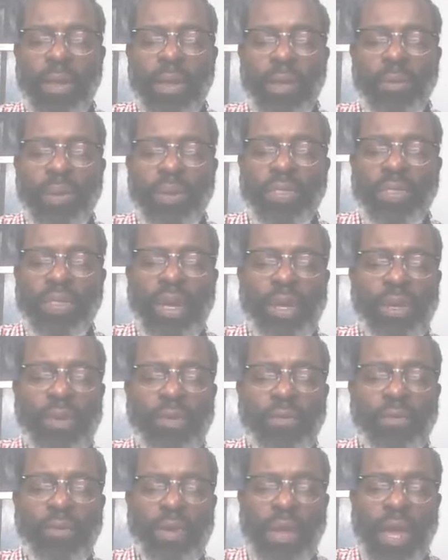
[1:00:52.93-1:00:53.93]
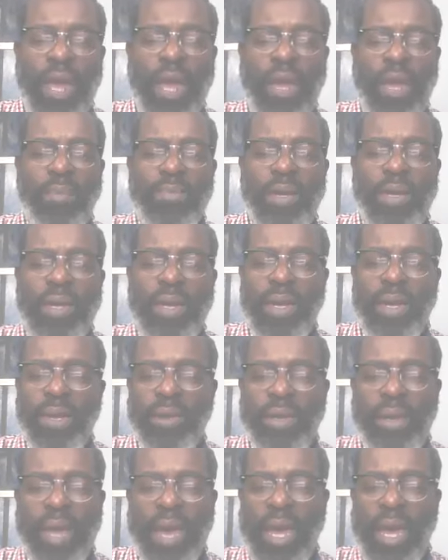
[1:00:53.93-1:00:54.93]
We thank you for now being held
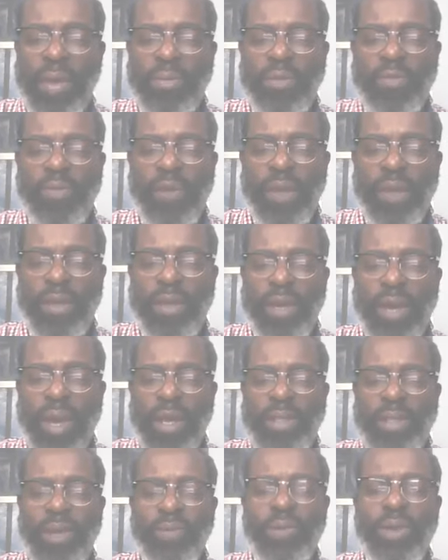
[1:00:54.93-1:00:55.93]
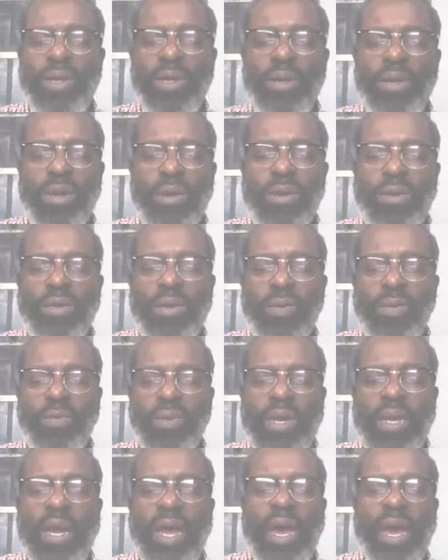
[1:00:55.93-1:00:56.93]
accountable, Father God, that we know that
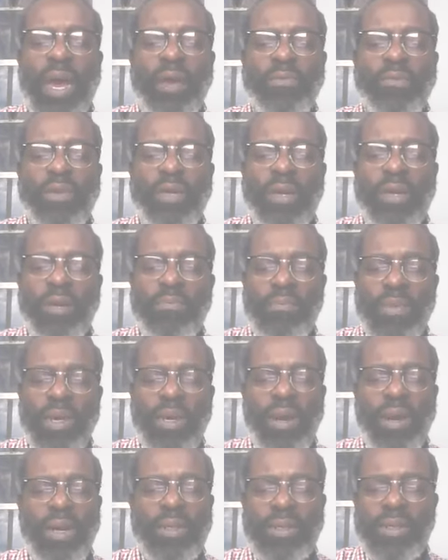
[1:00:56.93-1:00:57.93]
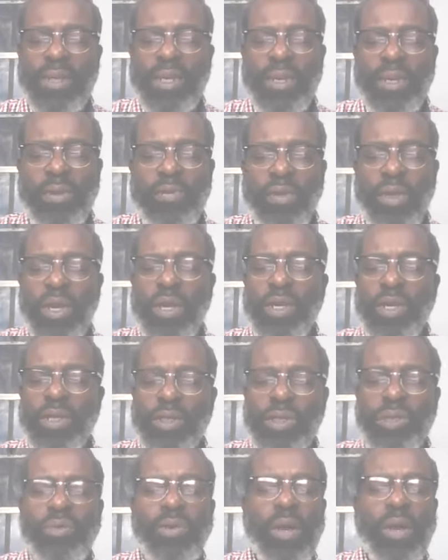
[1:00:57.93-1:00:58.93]
we have to commit ourselves
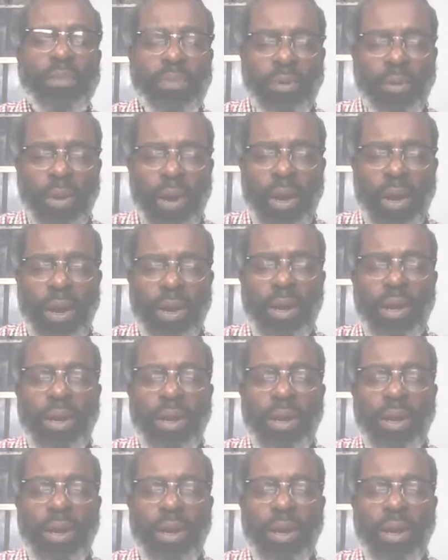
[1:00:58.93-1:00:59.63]
to a prayer